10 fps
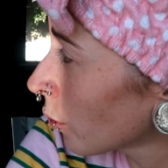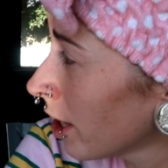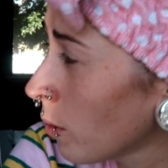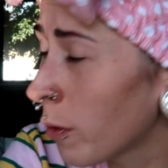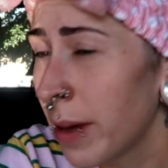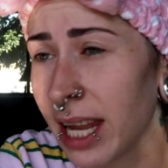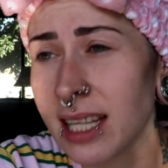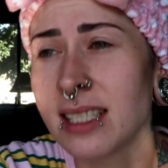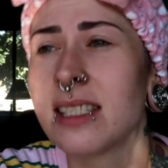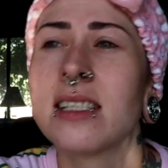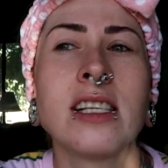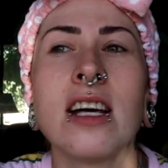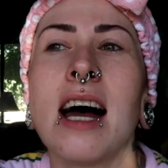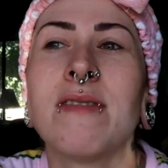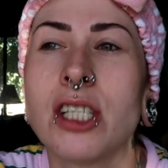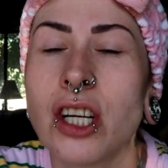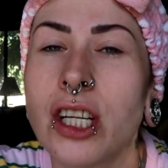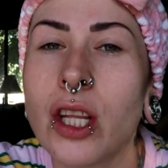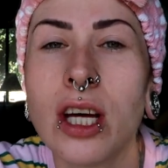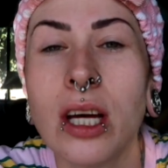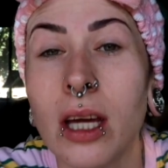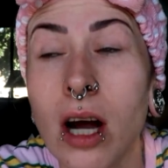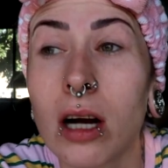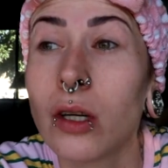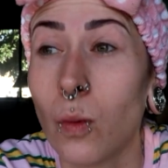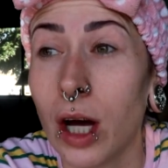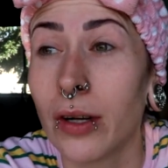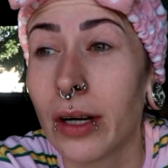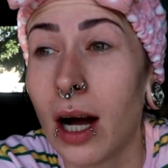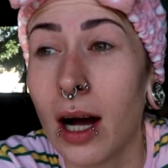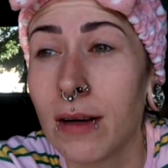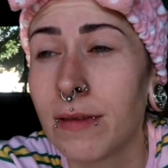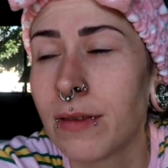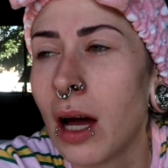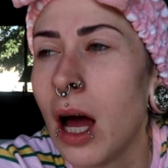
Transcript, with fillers: three more minutes till I have to turn the yard water off.